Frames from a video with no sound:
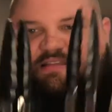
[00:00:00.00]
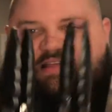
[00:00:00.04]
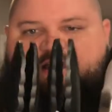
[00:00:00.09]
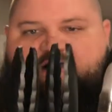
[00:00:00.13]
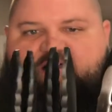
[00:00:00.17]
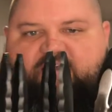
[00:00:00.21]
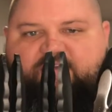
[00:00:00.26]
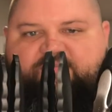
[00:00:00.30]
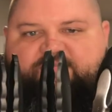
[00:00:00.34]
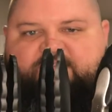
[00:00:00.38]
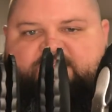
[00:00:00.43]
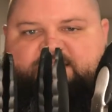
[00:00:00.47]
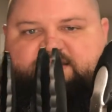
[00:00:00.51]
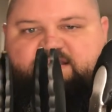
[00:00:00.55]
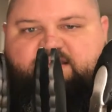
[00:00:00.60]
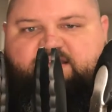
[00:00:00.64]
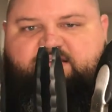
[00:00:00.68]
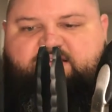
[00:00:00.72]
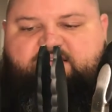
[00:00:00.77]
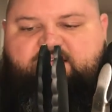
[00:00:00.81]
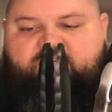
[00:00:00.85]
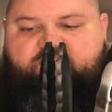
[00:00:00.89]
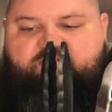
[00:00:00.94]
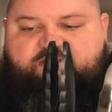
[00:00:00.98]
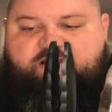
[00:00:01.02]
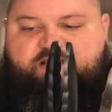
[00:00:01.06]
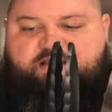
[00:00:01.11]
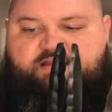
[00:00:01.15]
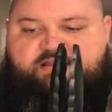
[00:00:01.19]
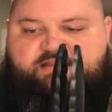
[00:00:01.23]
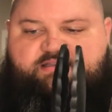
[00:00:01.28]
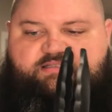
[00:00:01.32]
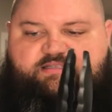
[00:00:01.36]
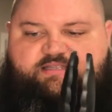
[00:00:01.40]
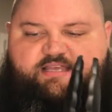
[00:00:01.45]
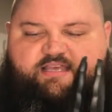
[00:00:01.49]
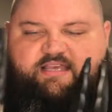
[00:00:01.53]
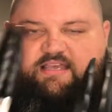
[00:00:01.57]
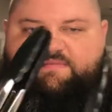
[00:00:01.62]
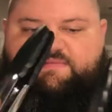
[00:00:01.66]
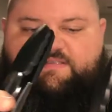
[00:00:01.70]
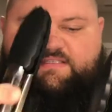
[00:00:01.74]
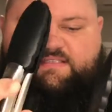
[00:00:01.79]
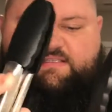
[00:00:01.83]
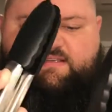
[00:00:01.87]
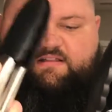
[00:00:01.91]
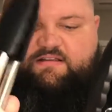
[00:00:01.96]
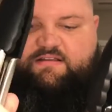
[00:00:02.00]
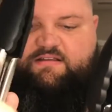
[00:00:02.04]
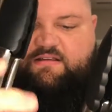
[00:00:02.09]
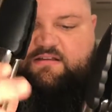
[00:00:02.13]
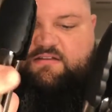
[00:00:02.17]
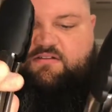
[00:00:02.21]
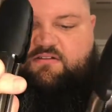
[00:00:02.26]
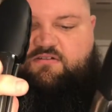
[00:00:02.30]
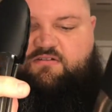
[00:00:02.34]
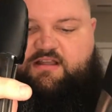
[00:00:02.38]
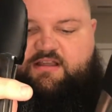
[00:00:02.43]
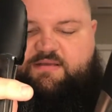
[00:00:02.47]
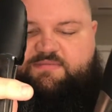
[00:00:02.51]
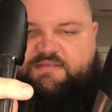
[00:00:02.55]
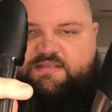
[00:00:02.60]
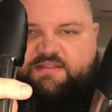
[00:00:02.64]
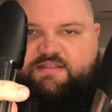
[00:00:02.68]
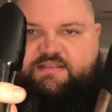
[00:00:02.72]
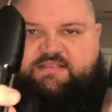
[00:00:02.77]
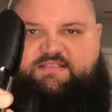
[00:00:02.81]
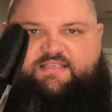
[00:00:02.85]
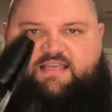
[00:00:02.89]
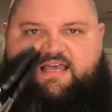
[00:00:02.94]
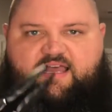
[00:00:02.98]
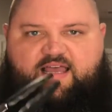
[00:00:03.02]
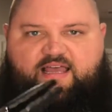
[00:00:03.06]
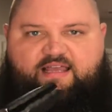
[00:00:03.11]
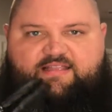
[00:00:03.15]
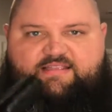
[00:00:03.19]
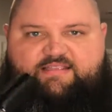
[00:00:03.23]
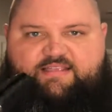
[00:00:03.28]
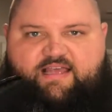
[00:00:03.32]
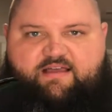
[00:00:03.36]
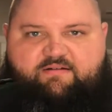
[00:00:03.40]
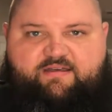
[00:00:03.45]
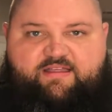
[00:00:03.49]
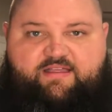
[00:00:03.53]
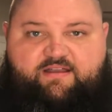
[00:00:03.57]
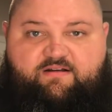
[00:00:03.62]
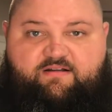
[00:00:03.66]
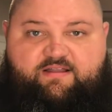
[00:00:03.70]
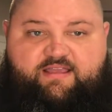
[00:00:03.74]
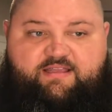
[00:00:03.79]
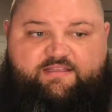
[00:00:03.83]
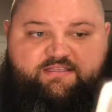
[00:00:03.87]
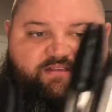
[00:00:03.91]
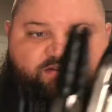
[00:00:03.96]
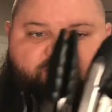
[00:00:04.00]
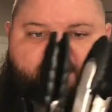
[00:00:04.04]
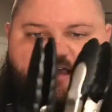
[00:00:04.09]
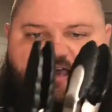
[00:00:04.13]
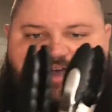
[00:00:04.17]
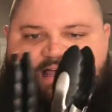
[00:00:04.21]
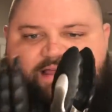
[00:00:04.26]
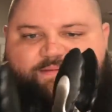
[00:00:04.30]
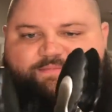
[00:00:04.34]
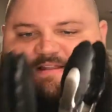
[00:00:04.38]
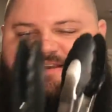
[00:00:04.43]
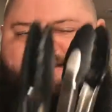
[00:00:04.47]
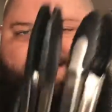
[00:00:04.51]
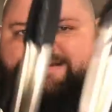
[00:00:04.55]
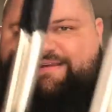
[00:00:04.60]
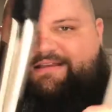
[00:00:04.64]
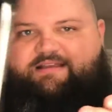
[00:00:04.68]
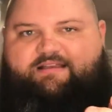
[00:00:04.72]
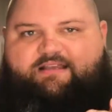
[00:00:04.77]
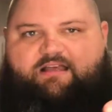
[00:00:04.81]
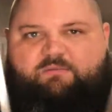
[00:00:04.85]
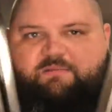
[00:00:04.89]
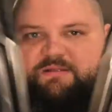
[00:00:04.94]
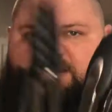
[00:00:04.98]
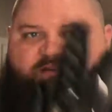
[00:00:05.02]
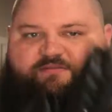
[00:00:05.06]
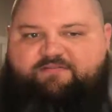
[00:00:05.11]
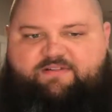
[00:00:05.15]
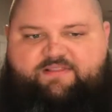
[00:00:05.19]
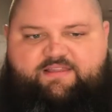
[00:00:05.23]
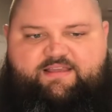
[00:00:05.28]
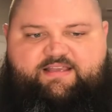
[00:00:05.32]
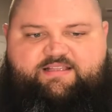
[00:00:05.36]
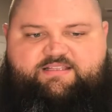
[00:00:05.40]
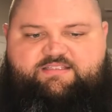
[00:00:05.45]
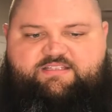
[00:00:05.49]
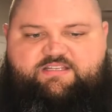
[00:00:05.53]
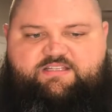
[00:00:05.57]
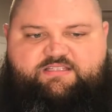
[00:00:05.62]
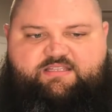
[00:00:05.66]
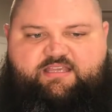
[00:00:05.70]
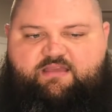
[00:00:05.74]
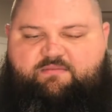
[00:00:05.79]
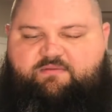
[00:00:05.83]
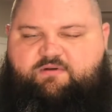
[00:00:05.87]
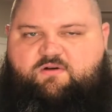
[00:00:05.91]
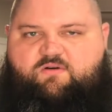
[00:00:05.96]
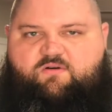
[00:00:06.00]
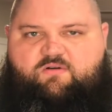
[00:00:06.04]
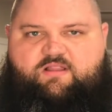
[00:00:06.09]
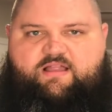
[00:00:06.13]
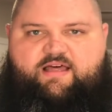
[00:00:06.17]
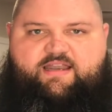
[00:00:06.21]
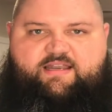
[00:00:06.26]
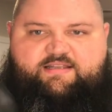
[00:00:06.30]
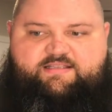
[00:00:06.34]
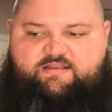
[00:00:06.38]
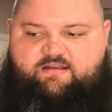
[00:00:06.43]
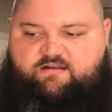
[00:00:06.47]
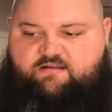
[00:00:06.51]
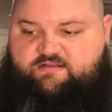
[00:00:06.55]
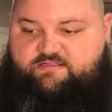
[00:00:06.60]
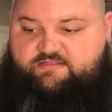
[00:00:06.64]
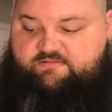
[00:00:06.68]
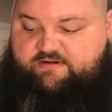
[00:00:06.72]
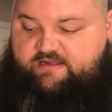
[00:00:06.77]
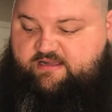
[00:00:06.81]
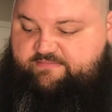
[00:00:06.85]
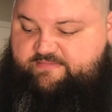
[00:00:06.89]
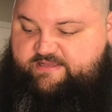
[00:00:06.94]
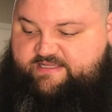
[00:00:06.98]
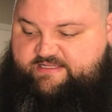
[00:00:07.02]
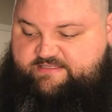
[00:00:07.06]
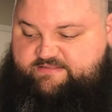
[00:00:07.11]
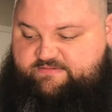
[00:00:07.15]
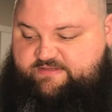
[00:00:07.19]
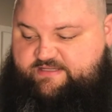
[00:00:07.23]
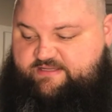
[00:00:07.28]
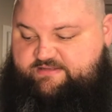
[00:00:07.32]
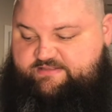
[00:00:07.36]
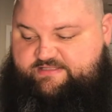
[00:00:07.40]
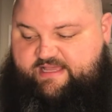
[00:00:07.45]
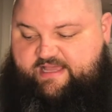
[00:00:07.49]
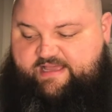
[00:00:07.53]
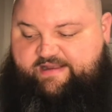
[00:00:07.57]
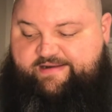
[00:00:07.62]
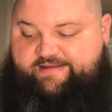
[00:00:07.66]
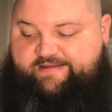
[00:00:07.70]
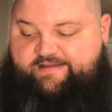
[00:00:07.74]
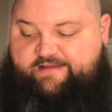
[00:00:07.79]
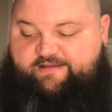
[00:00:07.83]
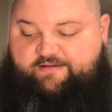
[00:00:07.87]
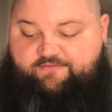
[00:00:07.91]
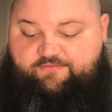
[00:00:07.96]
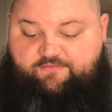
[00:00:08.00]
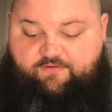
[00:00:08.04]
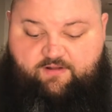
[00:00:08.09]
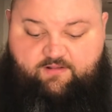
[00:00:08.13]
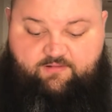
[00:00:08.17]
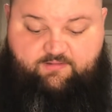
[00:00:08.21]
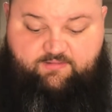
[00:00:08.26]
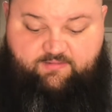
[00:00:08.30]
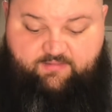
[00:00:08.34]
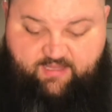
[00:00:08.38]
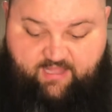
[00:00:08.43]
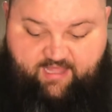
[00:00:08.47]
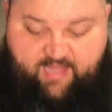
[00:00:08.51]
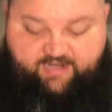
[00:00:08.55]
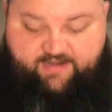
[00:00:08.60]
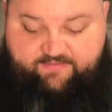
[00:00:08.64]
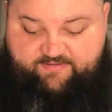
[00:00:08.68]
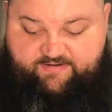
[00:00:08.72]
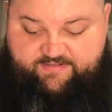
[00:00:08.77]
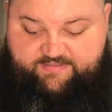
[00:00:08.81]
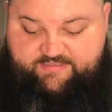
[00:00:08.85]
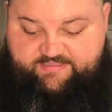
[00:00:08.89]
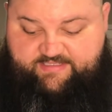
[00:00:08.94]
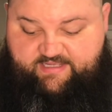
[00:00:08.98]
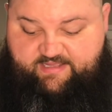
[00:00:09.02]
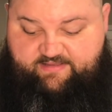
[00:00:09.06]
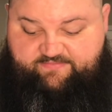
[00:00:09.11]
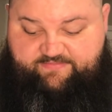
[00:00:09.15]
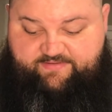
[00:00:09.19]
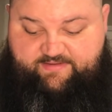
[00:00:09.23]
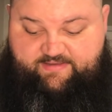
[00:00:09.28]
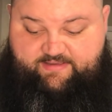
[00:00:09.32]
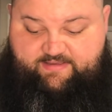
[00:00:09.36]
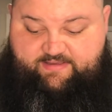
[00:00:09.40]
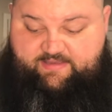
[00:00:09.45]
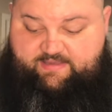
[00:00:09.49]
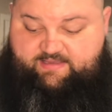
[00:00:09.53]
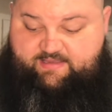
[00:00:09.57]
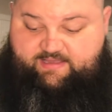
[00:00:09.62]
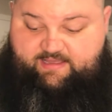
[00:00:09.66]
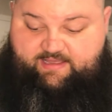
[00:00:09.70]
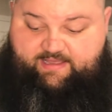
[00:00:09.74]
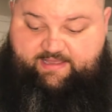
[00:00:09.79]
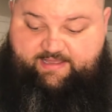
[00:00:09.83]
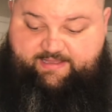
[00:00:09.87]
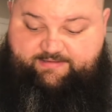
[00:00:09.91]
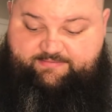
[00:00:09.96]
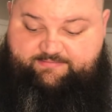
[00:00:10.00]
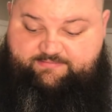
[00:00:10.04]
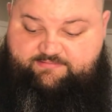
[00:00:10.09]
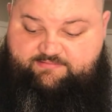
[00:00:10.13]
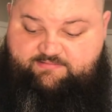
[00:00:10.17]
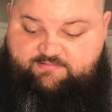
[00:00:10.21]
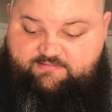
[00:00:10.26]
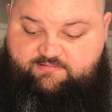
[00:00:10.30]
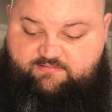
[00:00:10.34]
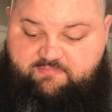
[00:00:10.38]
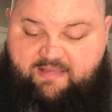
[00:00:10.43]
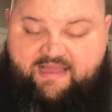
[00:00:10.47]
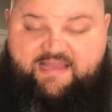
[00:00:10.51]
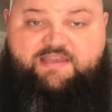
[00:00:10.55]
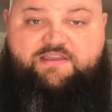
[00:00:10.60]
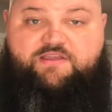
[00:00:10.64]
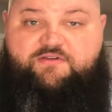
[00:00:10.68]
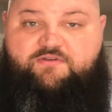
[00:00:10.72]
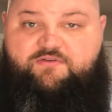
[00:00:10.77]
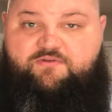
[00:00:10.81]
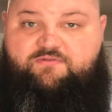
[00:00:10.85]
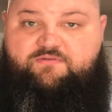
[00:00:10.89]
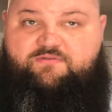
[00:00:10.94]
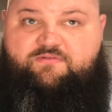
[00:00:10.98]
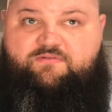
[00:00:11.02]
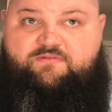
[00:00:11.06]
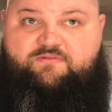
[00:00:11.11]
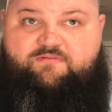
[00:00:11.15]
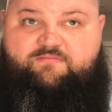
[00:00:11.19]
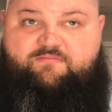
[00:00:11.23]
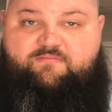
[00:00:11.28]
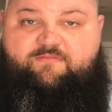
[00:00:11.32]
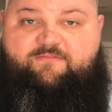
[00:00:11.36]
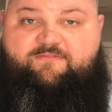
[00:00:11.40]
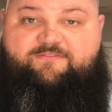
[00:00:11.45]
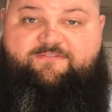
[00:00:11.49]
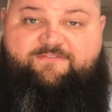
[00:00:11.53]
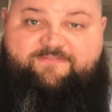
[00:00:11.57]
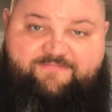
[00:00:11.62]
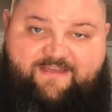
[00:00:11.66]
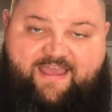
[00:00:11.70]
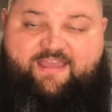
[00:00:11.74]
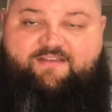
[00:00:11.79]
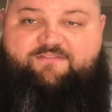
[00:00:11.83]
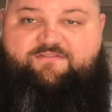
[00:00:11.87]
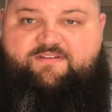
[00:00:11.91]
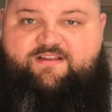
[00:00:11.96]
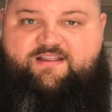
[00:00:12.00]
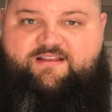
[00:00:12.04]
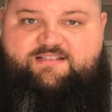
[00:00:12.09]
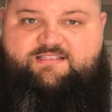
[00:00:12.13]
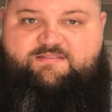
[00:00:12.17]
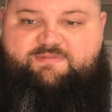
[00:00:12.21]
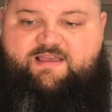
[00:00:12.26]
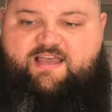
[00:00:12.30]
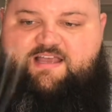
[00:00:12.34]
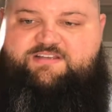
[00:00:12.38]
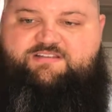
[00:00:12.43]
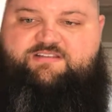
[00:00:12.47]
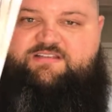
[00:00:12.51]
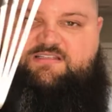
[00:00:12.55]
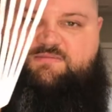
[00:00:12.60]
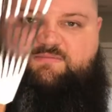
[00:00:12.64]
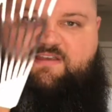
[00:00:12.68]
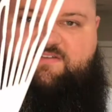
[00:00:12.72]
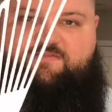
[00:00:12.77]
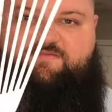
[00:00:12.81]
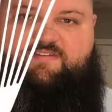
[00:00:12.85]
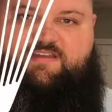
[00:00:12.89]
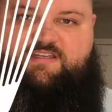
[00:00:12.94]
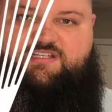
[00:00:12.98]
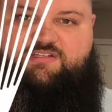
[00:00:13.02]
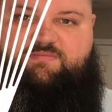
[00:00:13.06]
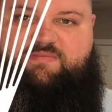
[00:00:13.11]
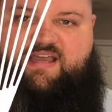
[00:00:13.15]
They all have the silicone tips, silicone grips on the side, so that way they don't get too hot. But a couple different lengths, just to keep a whole lot of tongs around because we use that for a lot of our stuff. My new favorite spatula is my fish